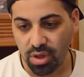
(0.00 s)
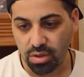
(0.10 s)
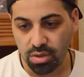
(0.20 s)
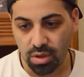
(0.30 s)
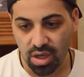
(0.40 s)

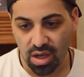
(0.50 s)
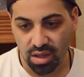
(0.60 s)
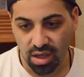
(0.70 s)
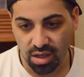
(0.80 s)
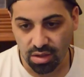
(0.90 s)
So yeah,
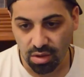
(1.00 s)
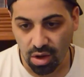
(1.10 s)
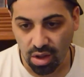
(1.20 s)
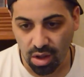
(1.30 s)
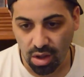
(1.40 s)
like
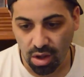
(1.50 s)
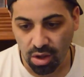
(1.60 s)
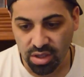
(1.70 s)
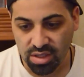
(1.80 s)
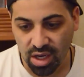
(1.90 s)
all
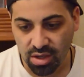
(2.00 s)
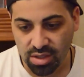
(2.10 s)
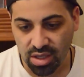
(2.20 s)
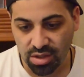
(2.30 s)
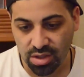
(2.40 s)
these
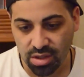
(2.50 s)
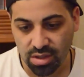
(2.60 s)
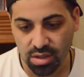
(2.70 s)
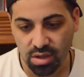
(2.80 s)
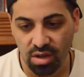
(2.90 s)

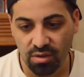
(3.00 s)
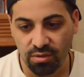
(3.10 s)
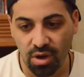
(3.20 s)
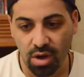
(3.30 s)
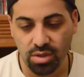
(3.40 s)
accusations,
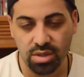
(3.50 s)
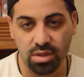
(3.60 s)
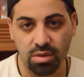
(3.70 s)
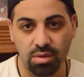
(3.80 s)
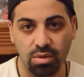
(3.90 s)

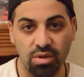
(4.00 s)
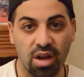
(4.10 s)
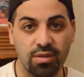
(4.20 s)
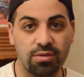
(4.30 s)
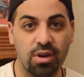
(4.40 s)
false,
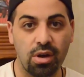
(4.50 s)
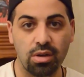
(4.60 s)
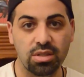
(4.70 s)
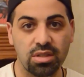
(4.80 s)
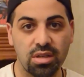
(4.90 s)
not
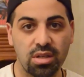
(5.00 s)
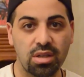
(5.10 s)
false.